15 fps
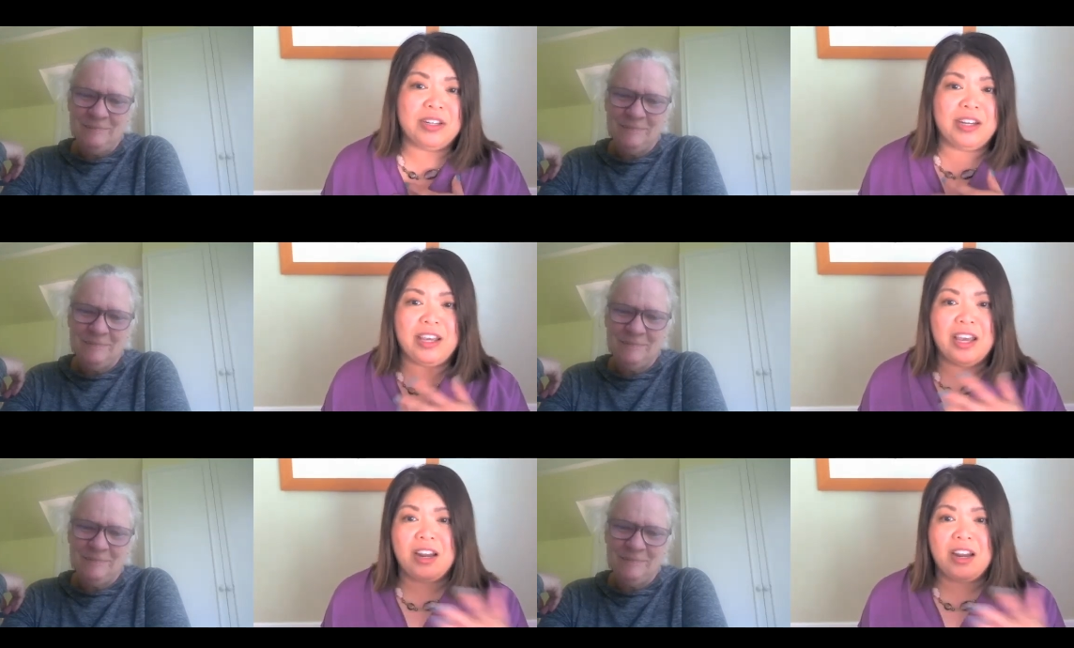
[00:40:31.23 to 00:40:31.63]
Speaker 1: And
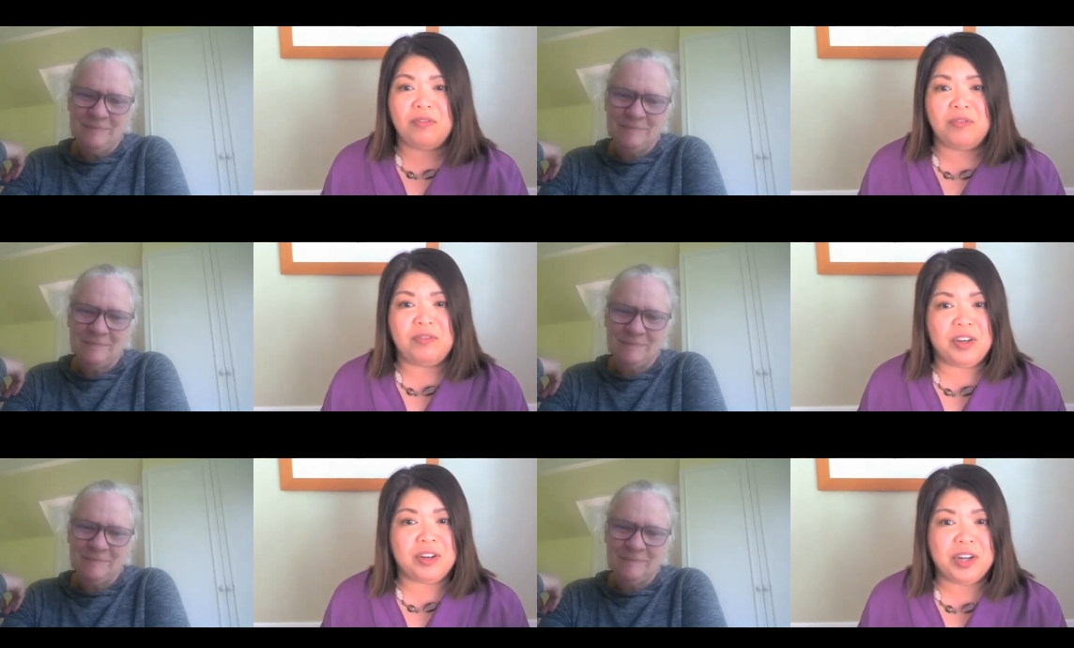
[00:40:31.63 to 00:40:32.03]
again,
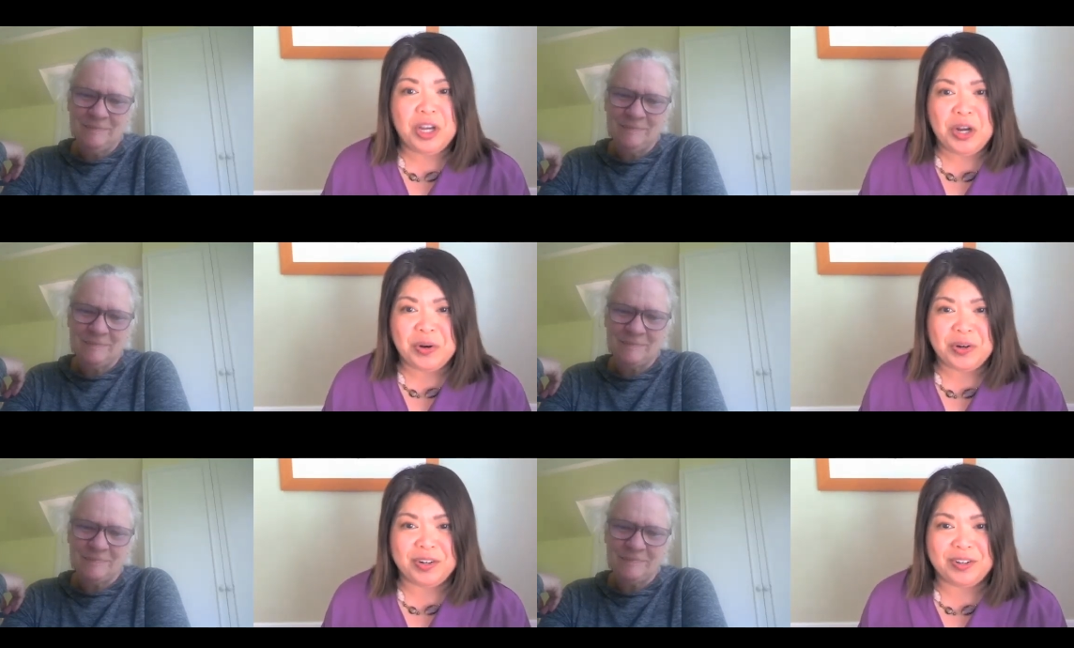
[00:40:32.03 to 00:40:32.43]
I'm very
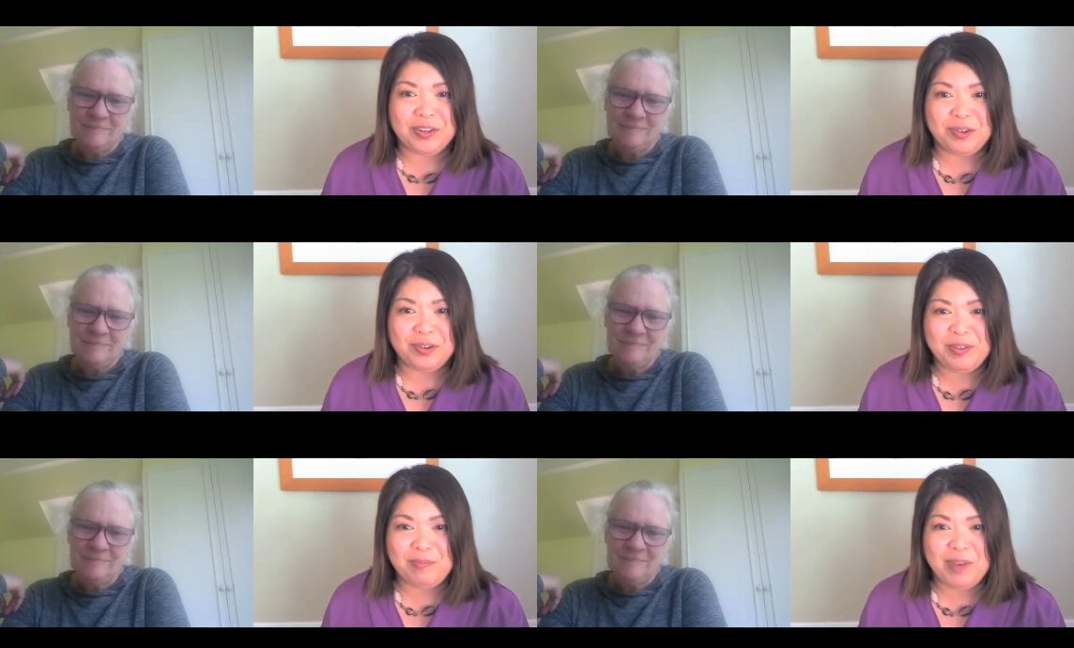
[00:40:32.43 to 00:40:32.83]

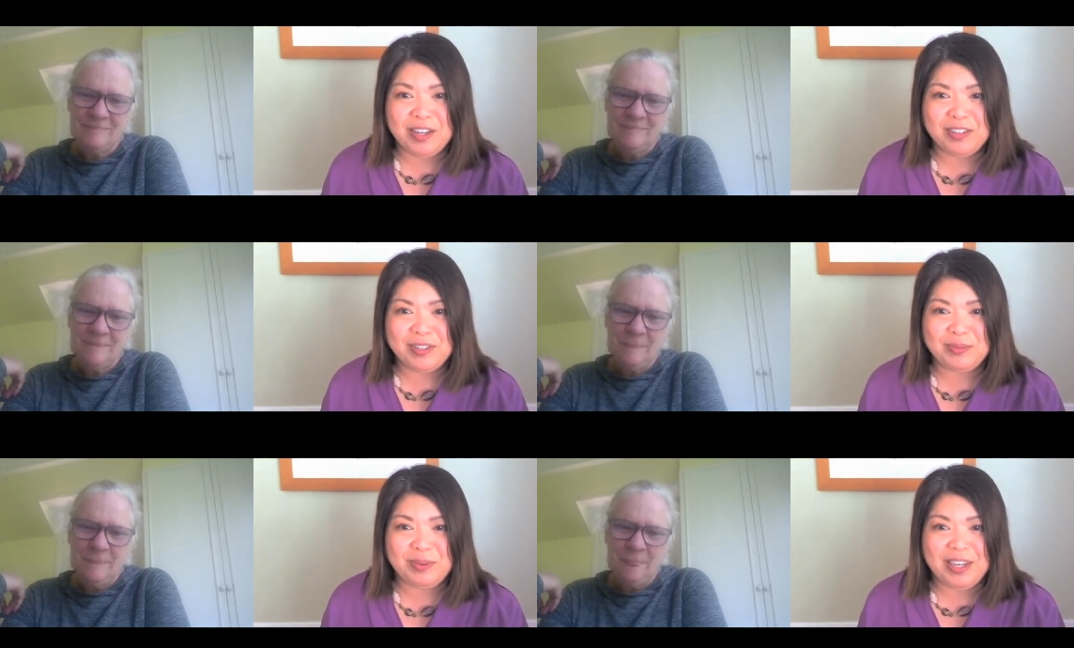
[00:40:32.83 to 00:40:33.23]
critical with my
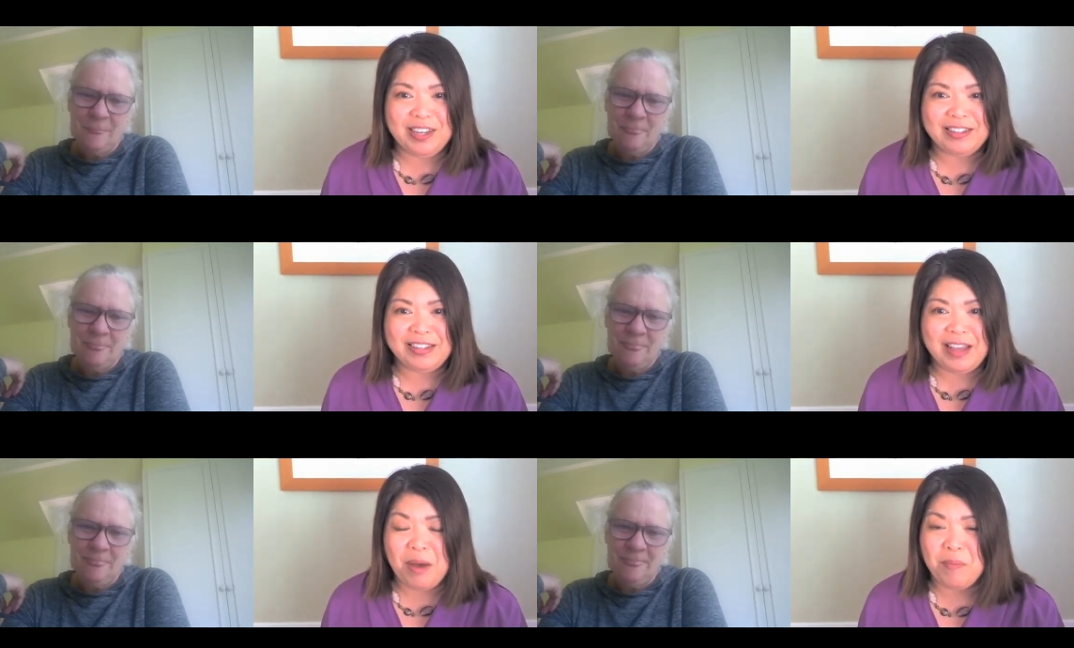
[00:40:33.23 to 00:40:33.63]

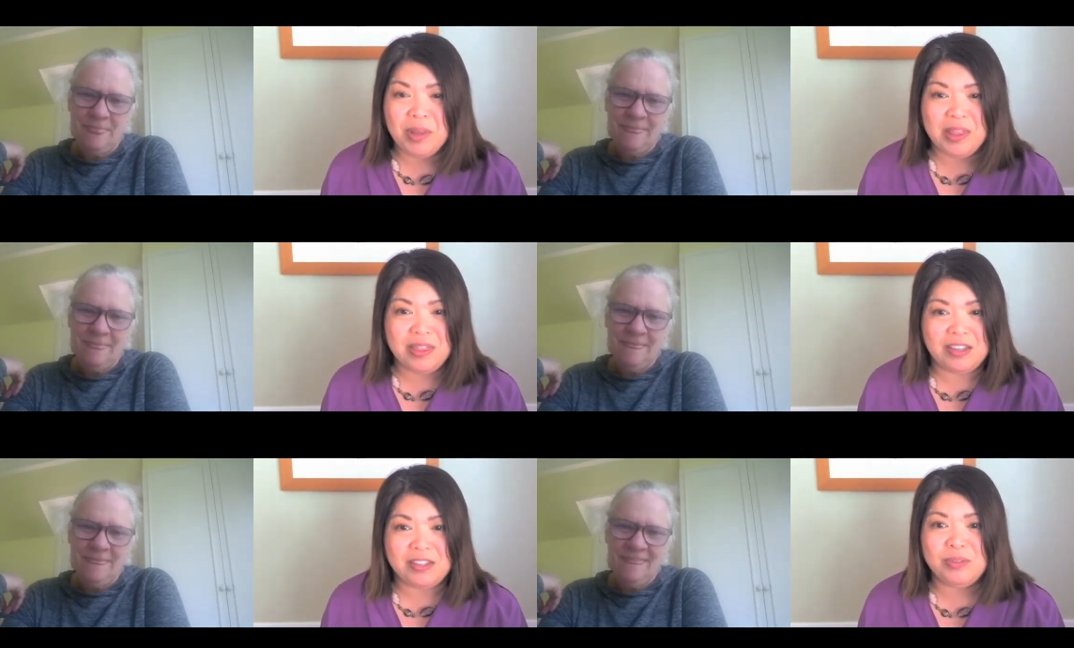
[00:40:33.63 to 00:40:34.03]
sweets, um,
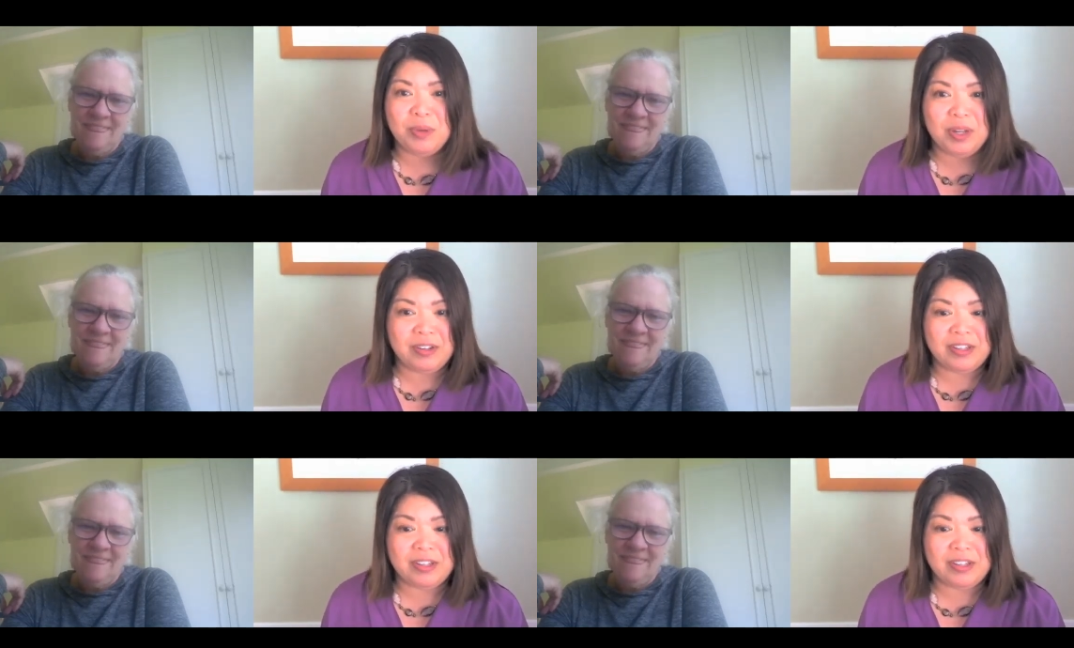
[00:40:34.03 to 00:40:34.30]
but this one